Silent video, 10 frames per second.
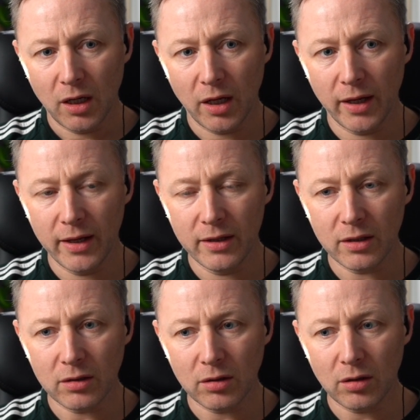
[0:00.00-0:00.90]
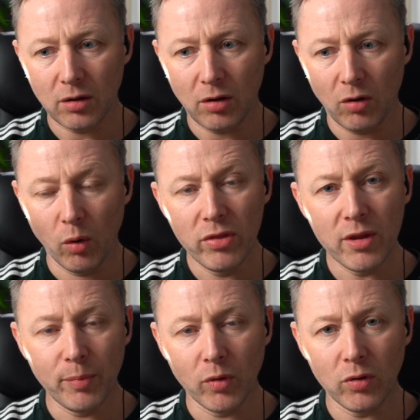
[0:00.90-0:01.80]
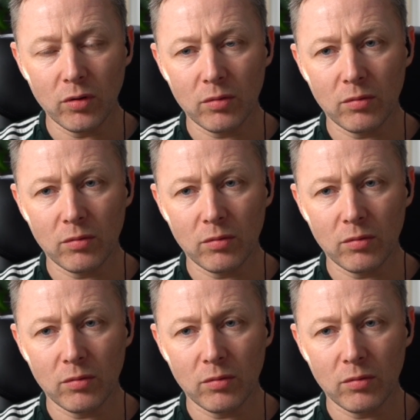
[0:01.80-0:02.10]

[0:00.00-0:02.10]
And on the boat,